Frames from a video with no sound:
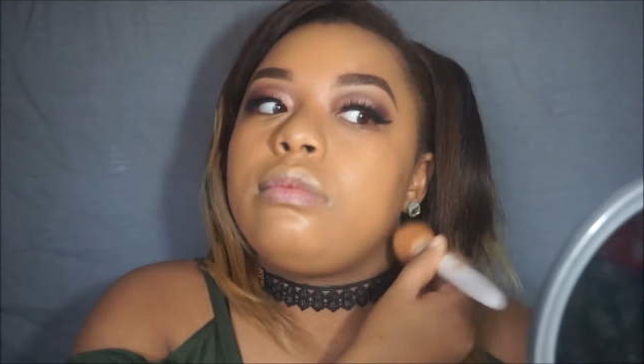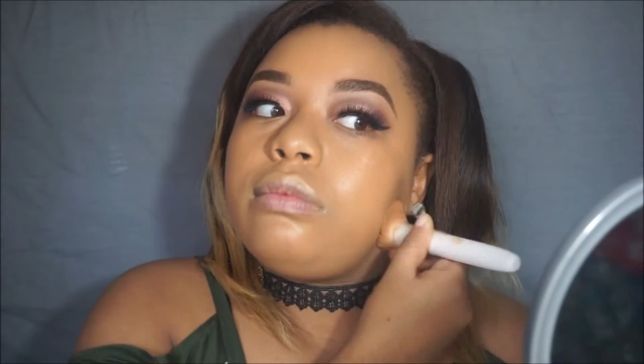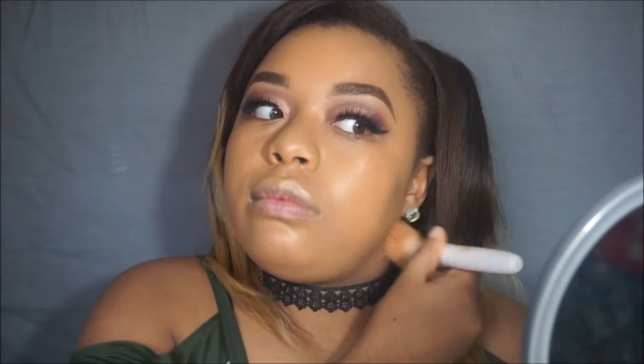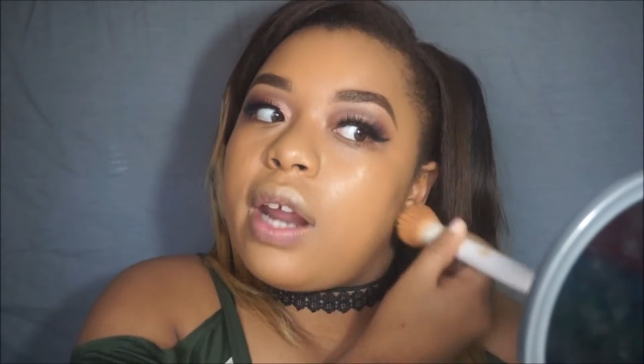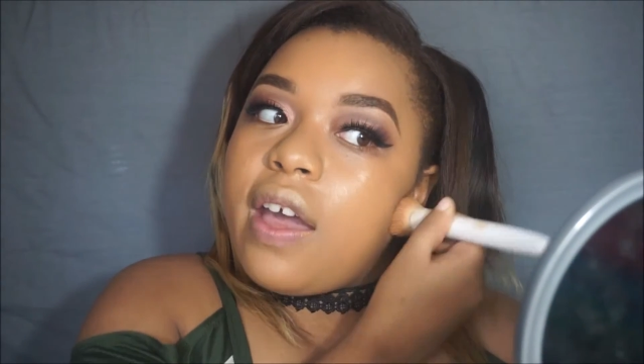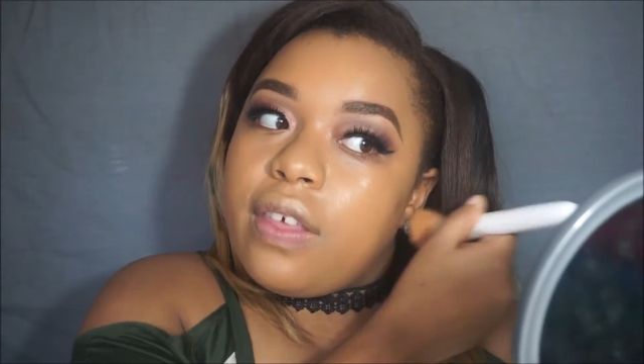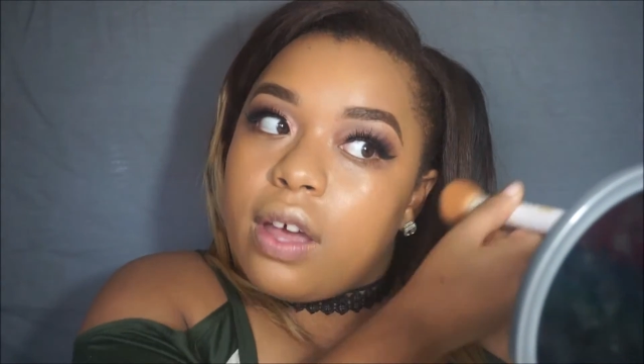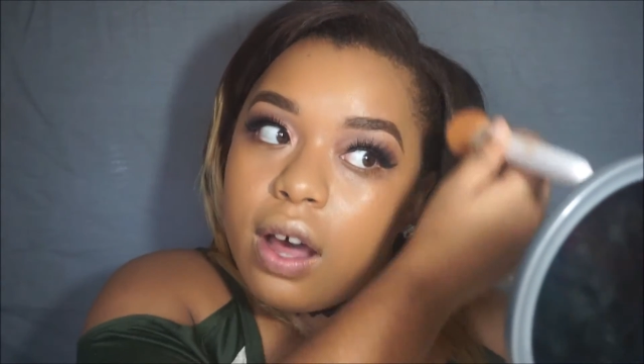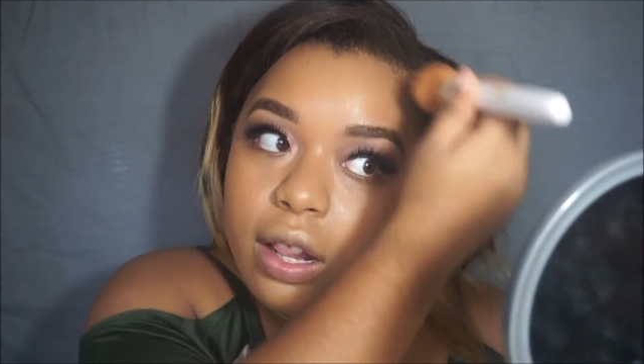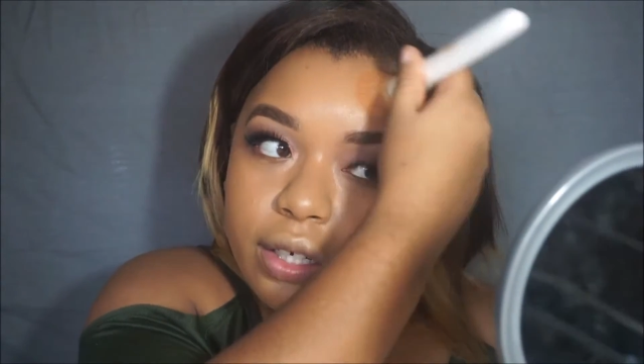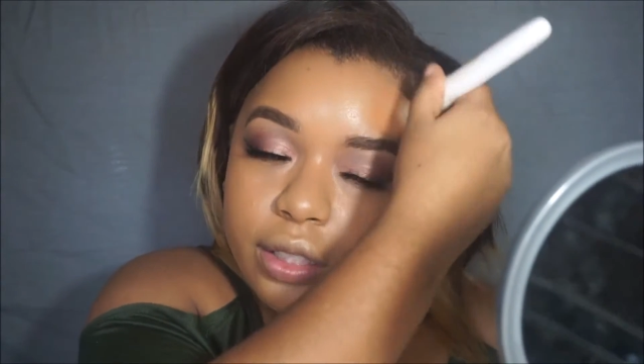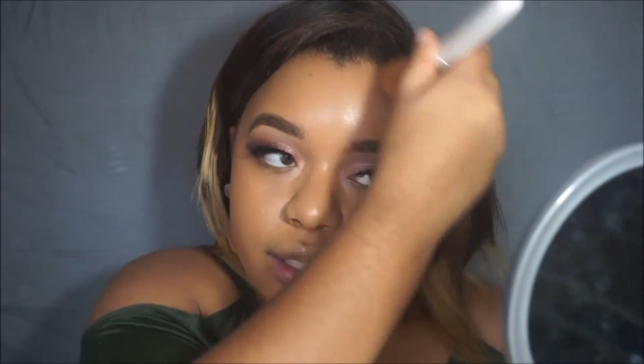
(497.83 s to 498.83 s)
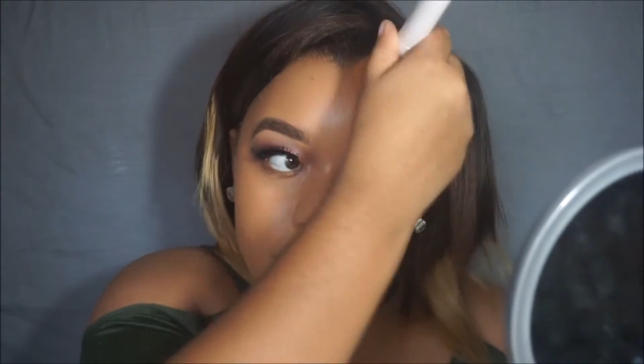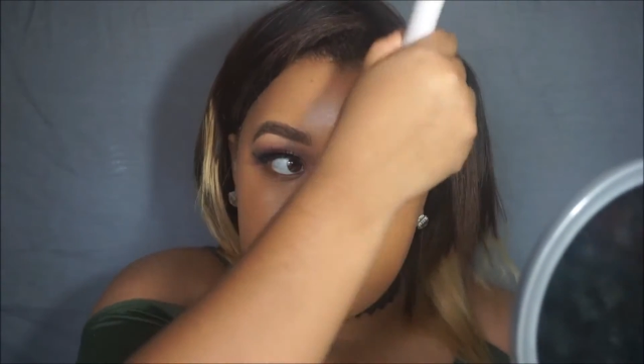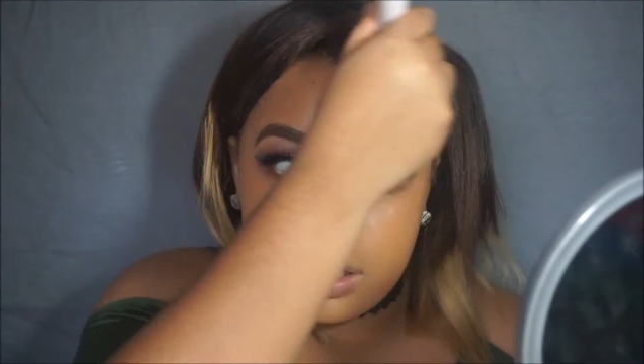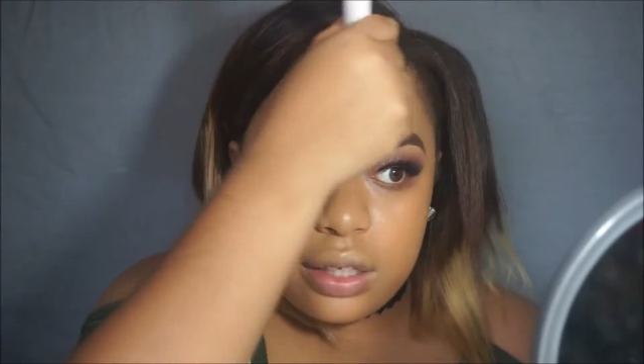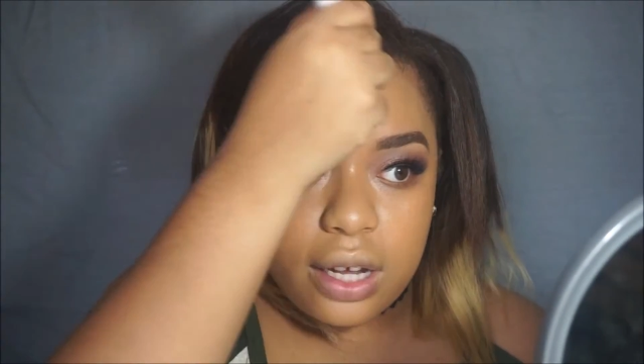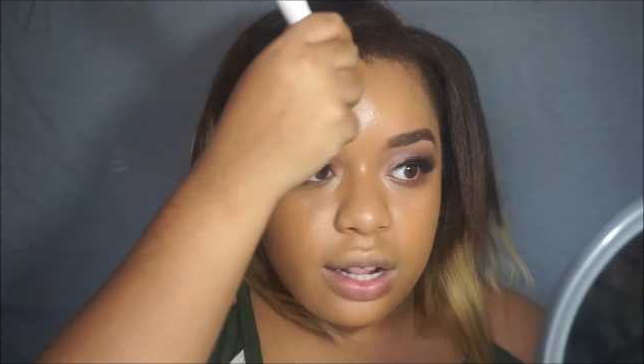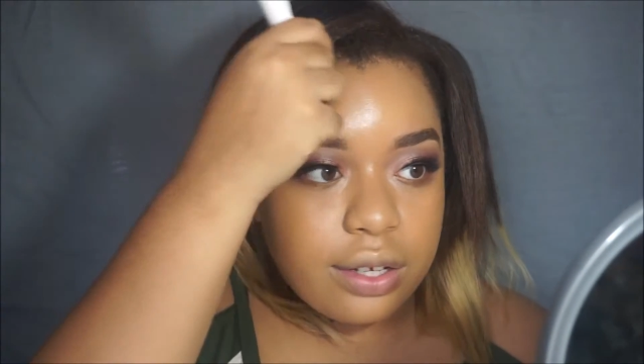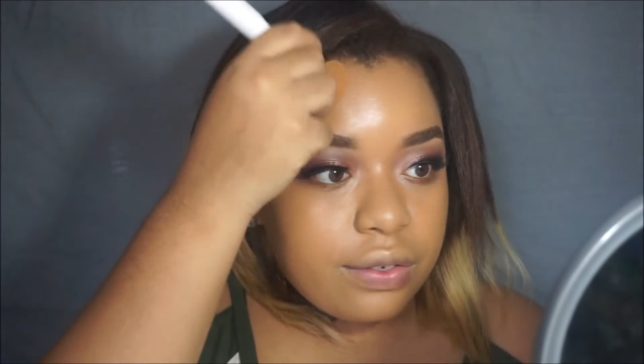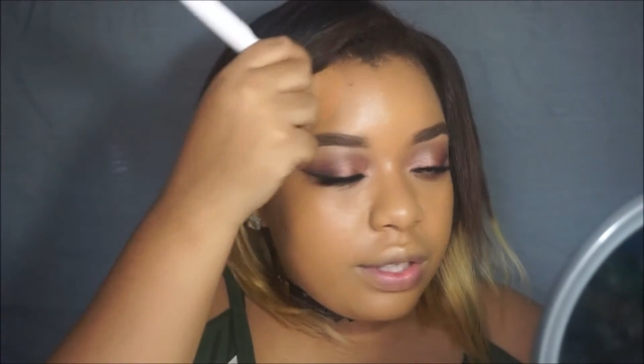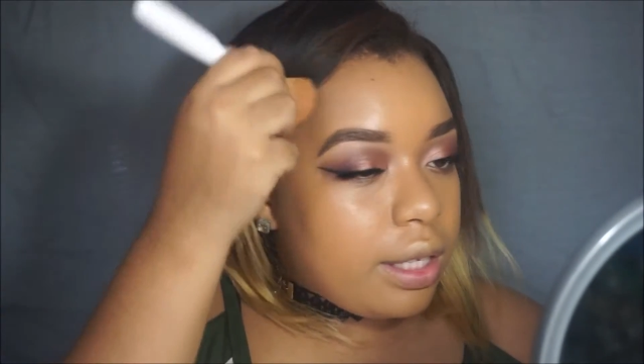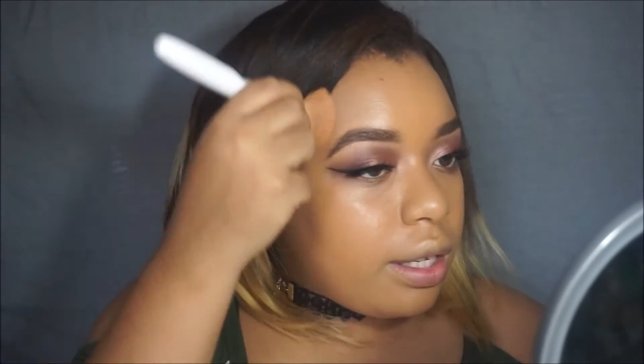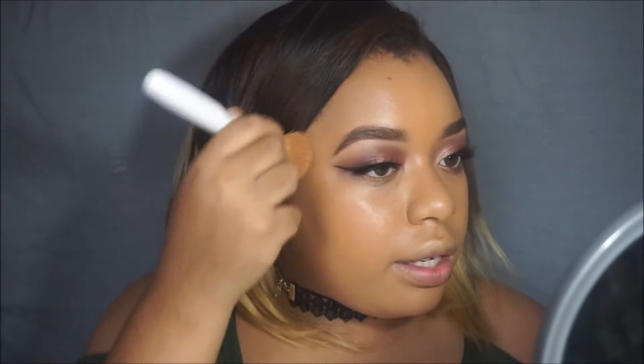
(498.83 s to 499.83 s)
Yeah, the color is good. The color is
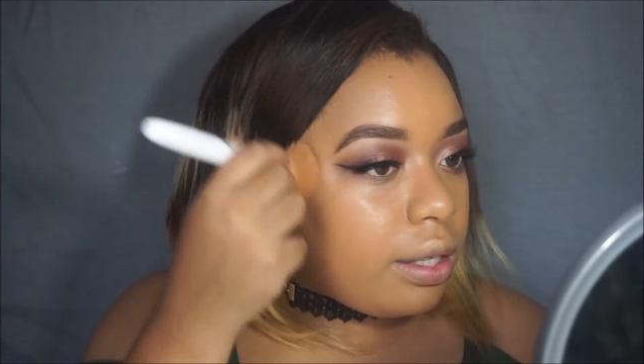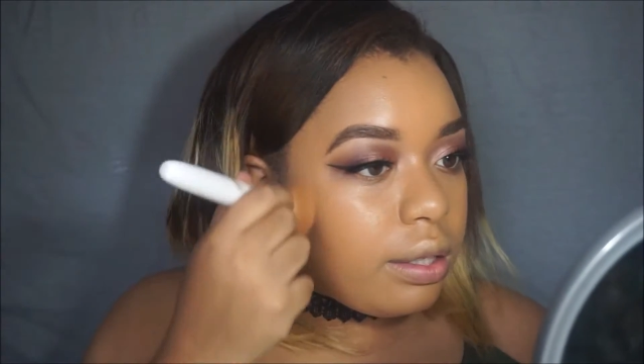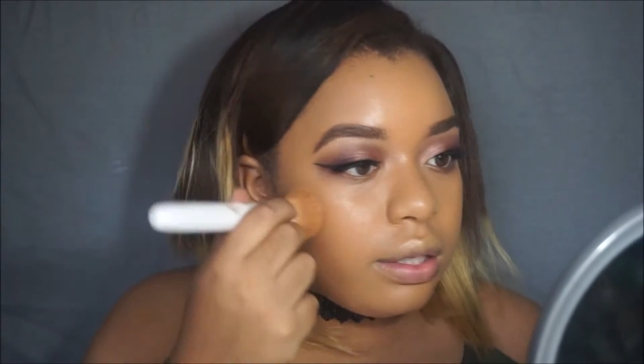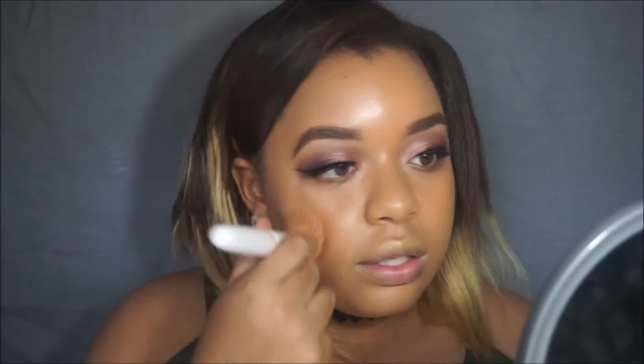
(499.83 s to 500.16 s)
really good.